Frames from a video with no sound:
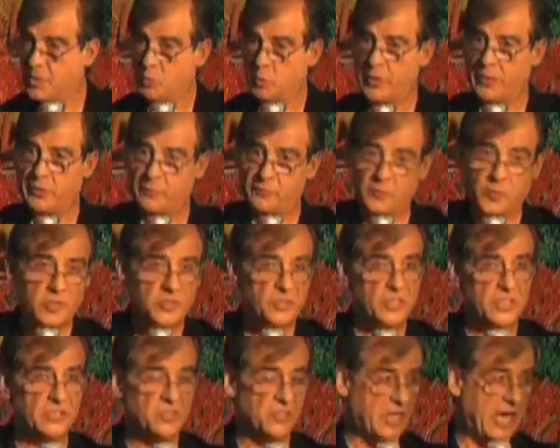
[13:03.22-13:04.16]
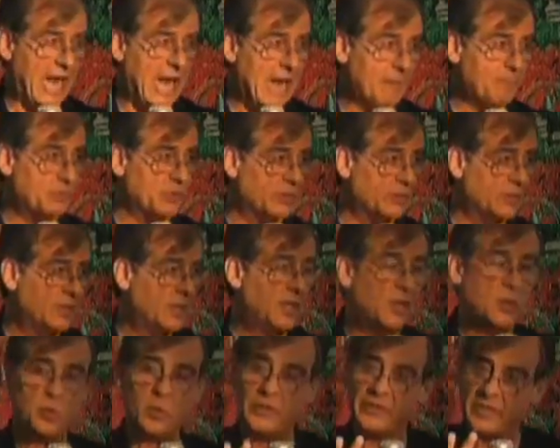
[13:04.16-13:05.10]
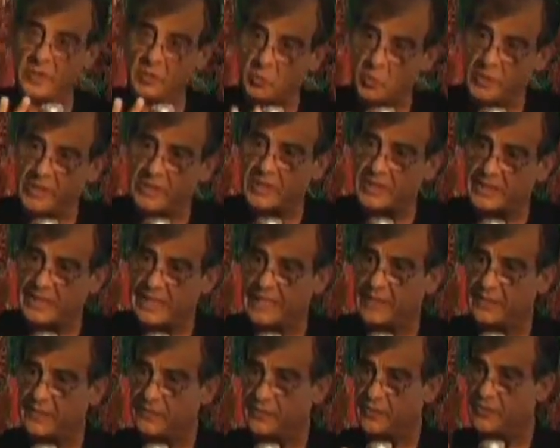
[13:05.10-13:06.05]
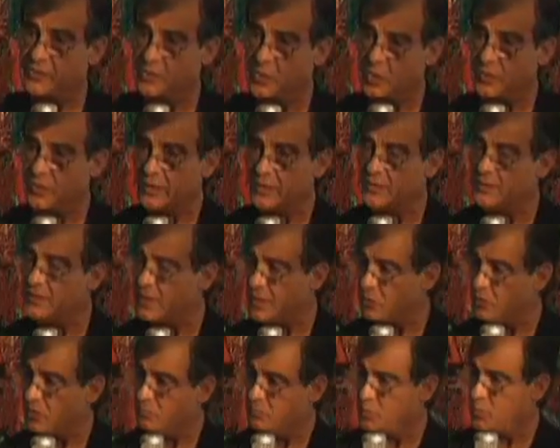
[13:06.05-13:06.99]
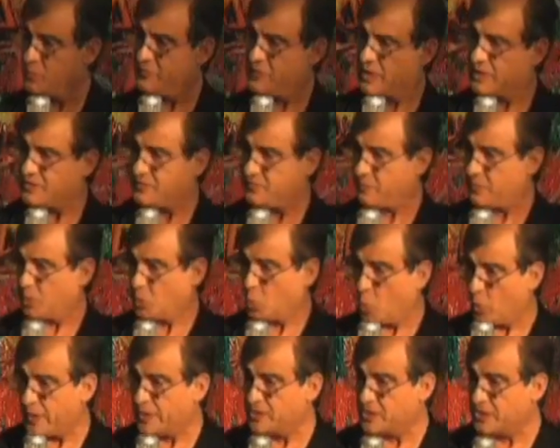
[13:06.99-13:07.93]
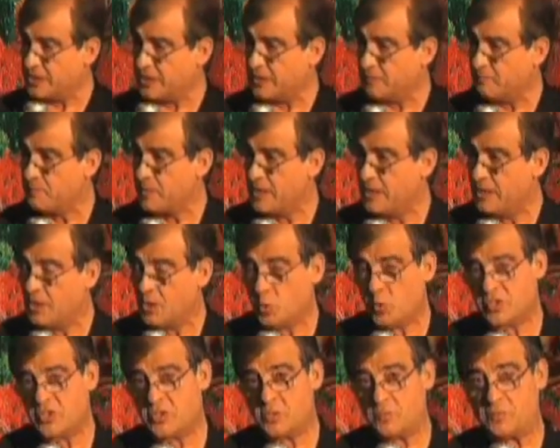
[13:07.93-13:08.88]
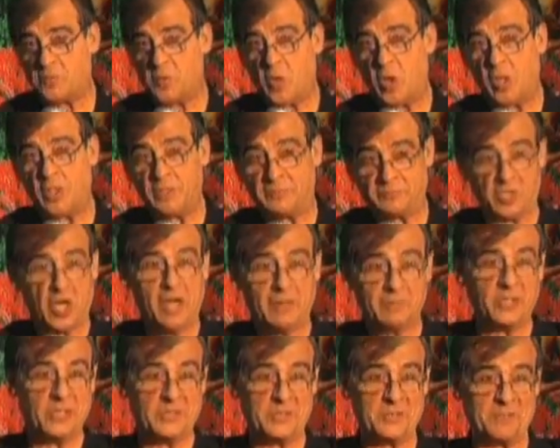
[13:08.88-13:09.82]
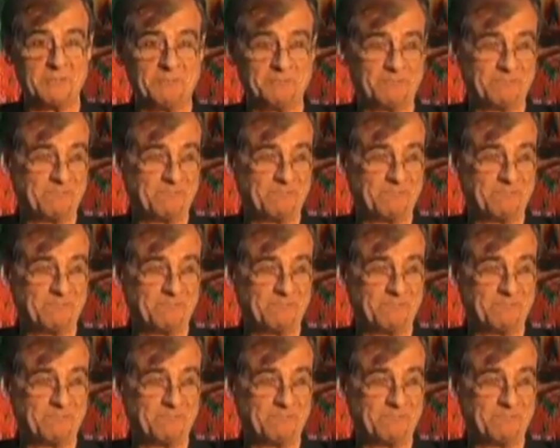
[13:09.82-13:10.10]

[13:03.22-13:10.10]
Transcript: One of the first things that happened when they reconnected the circuits and removed us from the quarantine was the fall of communism.